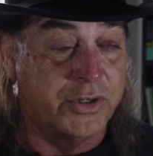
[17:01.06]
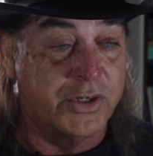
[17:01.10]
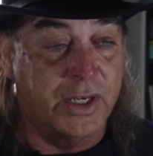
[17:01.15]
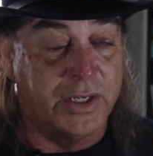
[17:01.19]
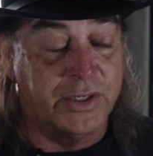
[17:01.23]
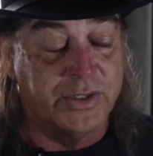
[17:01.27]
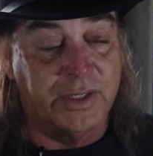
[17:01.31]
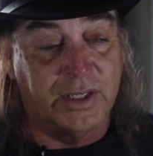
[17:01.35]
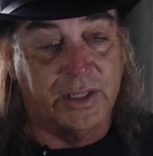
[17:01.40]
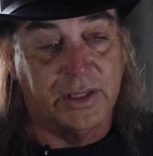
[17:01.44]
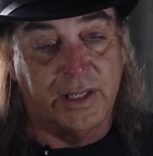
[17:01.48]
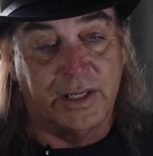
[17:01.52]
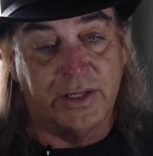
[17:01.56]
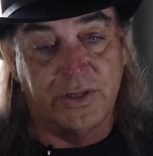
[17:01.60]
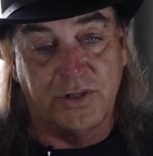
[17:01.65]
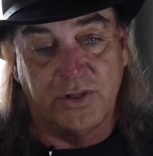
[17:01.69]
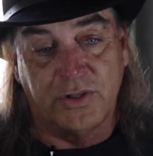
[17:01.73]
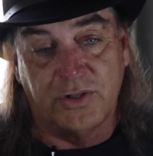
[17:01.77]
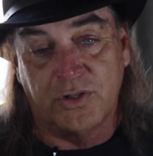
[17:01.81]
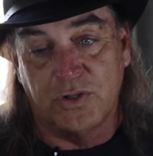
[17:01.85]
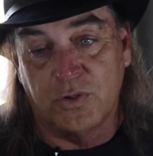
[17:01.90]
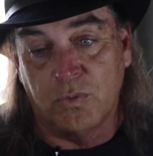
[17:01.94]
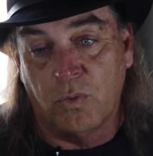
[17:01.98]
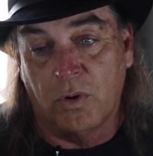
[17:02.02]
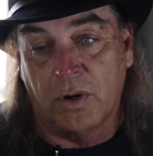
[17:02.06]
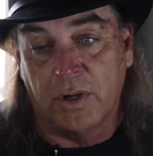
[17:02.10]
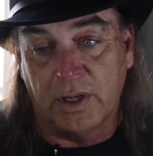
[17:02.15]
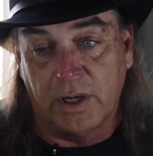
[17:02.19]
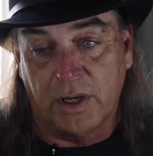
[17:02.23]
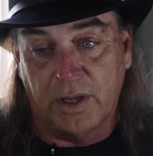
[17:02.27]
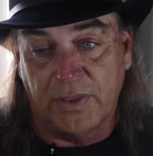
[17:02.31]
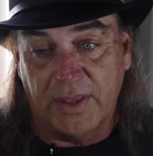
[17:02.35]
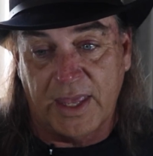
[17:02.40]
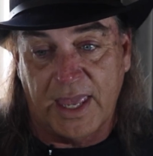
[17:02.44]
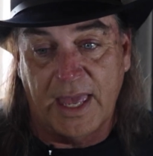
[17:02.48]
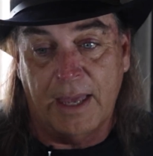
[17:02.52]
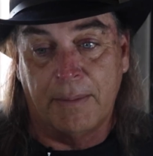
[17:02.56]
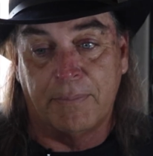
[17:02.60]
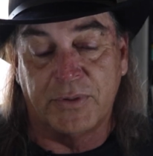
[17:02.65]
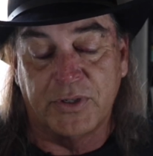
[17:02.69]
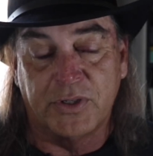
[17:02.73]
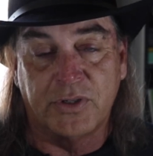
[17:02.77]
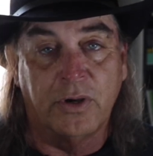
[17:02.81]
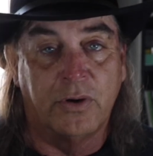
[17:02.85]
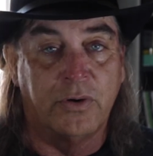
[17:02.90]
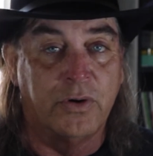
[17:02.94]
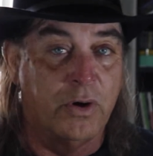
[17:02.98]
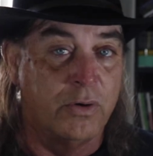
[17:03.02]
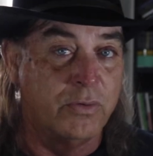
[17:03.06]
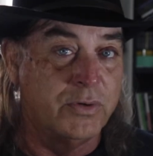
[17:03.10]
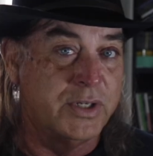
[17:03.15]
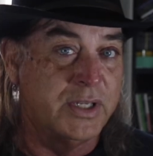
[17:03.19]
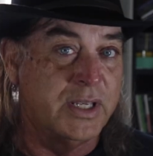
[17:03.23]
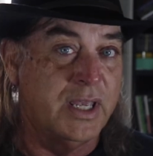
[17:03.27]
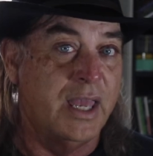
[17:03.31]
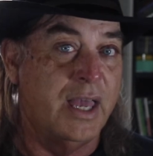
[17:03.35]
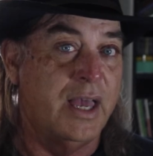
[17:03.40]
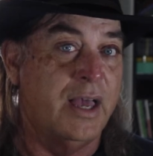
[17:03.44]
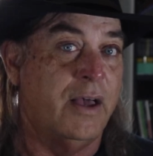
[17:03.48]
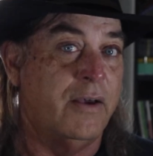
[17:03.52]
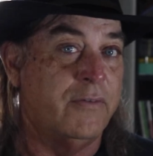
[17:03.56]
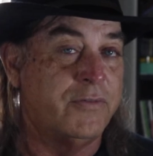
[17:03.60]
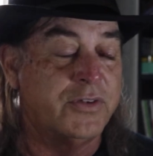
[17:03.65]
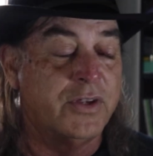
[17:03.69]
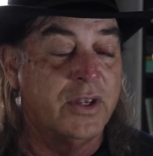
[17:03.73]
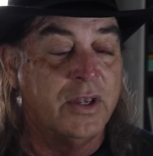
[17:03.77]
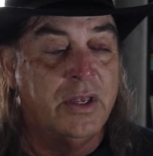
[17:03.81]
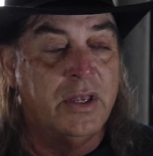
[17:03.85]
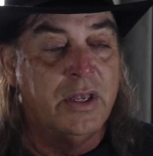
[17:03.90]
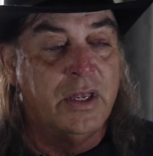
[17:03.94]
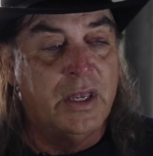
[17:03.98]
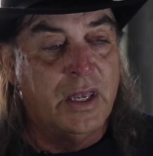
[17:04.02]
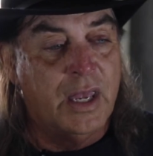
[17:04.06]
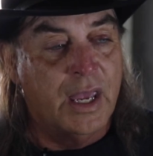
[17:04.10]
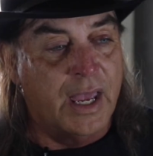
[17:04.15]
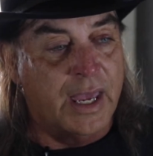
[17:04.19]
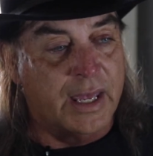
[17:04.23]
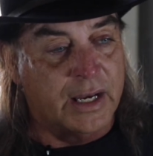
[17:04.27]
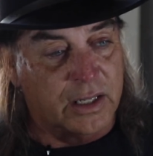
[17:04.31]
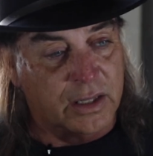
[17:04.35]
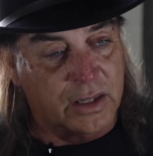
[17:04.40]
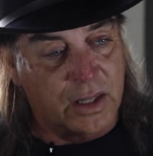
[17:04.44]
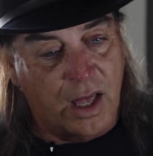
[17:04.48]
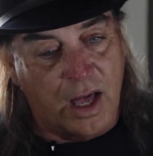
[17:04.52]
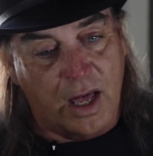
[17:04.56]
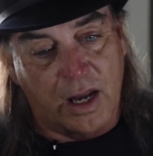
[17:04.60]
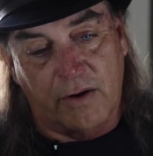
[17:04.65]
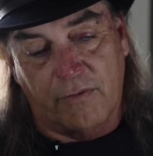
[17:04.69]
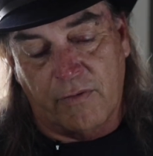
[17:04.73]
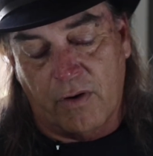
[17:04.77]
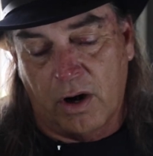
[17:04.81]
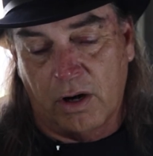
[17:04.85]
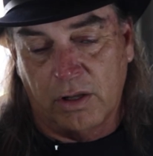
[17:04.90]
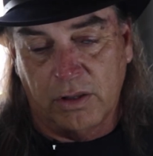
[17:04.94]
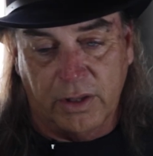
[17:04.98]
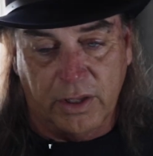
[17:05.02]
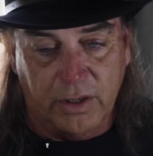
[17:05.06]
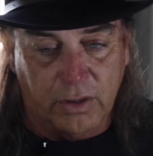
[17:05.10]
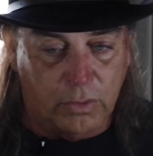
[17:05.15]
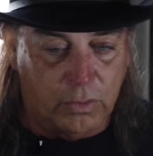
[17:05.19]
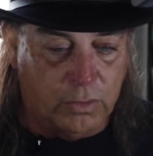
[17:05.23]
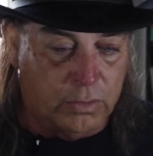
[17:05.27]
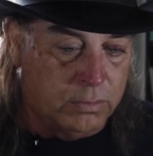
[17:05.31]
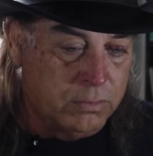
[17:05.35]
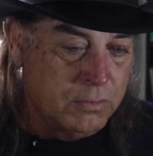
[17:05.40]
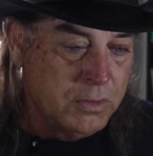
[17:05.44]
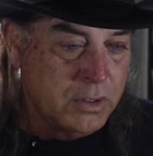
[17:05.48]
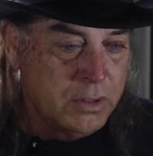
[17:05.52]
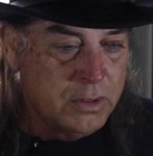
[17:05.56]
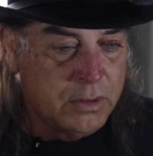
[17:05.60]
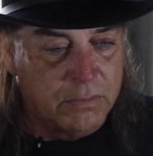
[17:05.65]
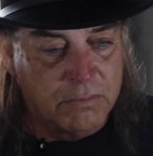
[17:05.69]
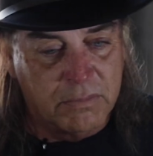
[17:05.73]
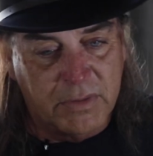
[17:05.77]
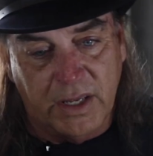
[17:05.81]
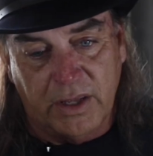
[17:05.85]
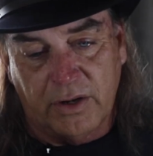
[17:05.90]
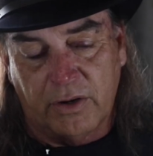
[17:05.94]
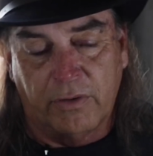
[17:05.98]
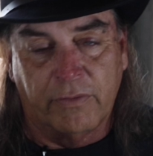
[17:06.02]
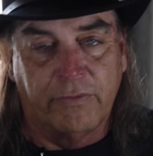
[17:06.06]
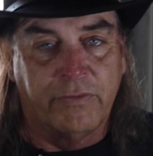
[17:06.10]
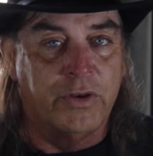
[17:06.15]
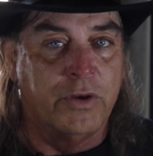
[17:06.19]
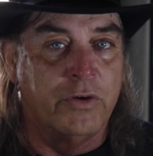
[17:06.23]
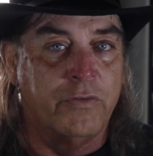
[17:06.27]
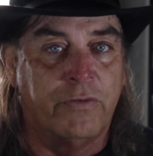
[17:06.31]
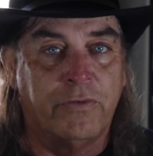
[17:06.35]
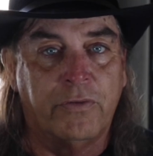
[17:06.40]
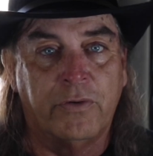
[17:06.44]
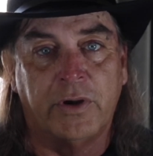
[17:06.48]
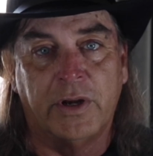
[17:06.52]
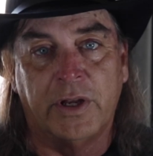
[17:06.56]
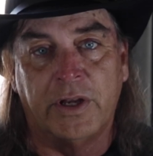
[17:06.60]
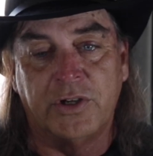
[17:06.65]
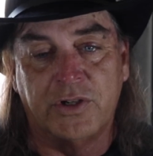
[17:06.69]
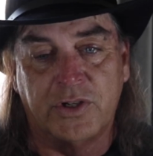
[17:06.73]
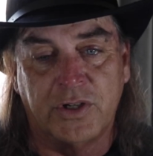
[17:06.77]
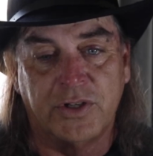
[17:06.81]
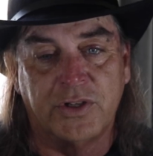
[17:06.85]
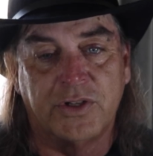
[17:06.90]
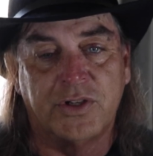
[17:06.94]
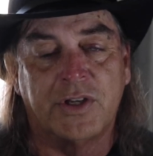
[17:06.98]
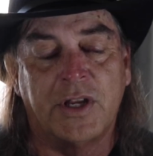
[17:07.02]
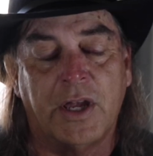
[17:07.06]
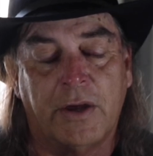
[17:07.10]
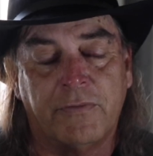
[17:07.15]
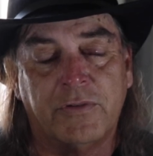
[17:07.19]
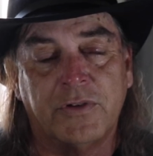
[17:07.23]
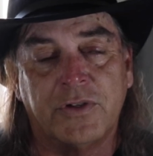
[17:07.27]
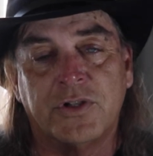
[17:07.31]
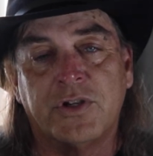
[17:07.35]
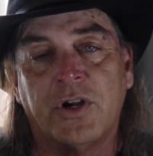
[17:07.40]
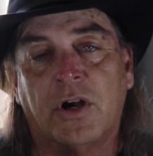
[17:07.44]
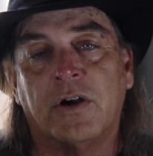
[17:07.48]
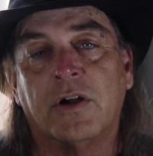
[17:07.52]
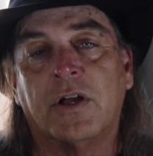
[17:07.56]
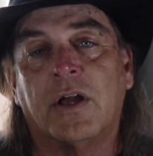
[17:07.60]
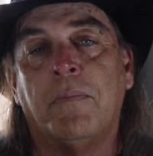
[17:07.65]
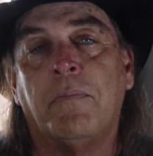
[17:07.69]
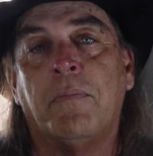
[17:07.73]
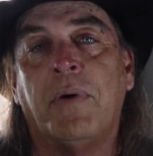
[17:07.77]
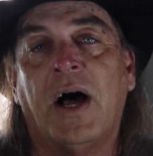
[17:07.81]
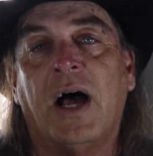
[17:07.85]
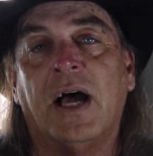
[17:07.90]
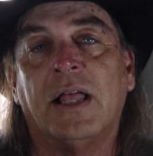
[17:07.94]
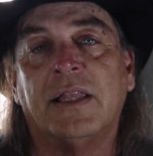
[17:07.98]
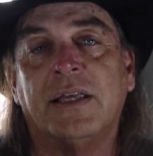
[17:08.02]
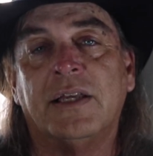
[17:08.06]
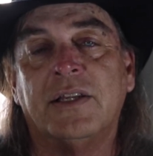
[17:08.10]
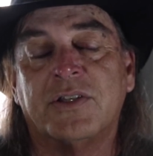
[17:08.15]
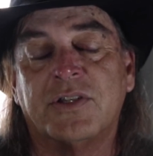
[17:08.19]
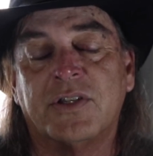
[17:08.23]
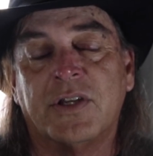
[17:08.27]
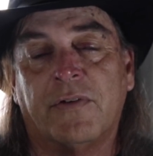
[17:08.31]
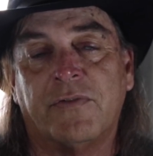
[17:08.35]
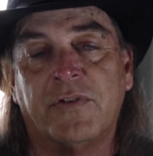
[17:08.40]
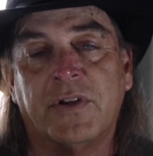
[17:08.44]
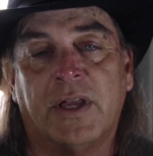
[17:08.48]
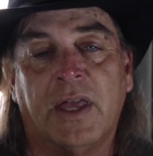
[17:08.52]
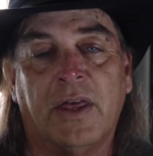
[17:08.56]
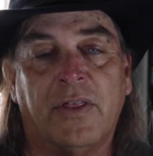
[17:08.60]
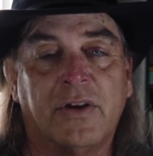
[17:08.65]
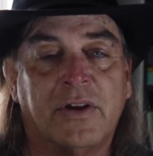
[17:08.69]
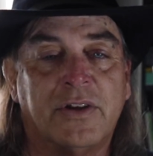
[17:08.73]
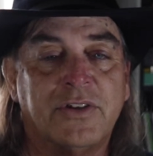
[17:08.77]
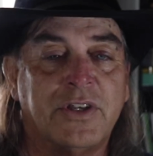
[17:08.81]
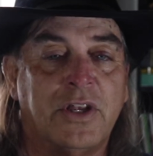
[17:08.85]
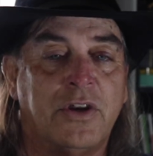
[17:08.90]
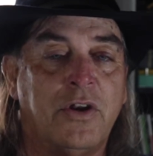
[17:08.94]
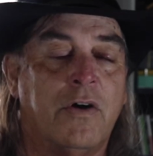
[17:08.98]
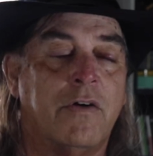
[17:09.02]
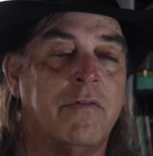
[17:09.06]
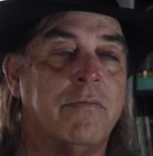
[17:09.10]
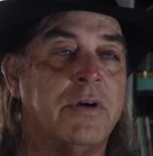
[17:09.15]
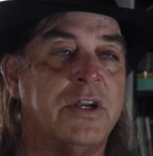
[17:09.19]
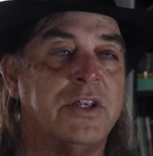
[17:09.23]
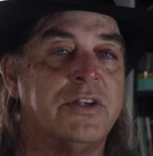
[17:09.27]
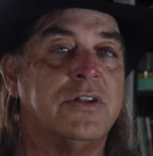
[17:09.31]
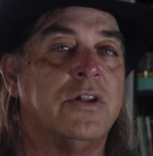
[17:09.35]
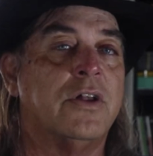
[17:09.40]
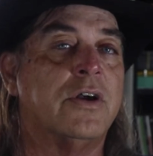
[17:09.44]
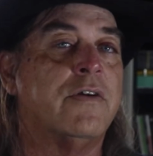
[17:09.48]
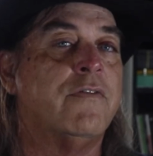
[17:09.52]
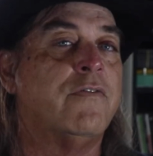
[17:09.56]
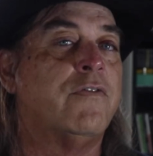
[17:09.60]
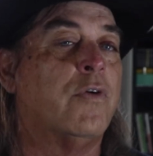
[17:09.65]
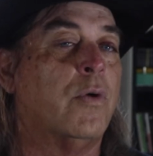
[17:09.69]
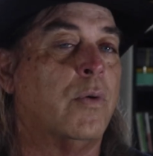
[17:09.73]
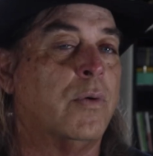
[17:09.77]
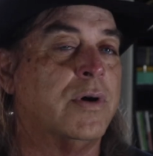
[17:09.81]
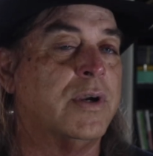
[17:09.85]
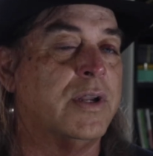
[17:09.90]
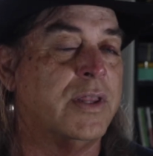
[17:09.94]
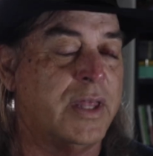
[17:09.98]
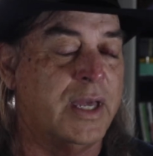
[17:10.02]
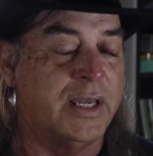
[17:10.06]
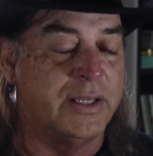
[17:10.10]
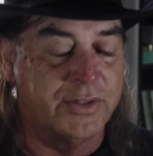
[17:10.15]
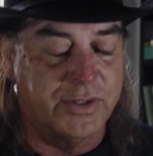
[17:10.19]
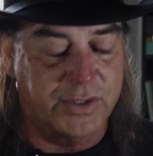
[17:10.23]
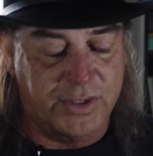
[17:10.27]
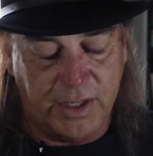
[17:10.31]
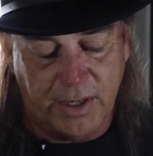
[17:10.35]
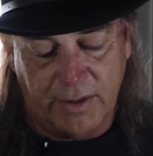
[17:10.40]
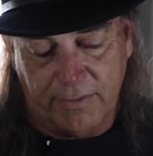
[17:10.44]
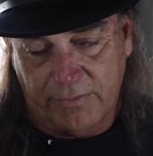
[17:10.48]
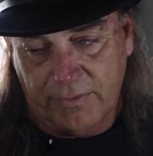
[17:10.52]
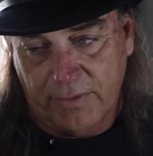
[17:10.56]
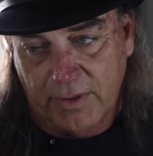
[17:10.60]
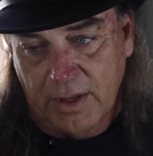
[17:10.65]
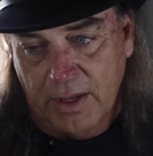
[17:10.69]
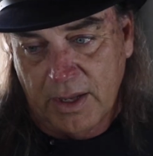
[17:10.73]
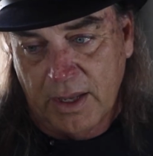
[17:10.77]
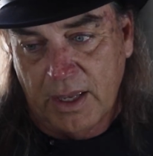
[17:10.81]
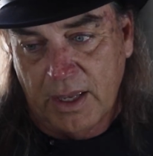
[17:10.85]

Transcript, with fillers: Chasing Legends, is working on the episode OTFs and a lot of our little interview footage and stuff and start compiling stuff together because I know everybody's looking forward to that stuff.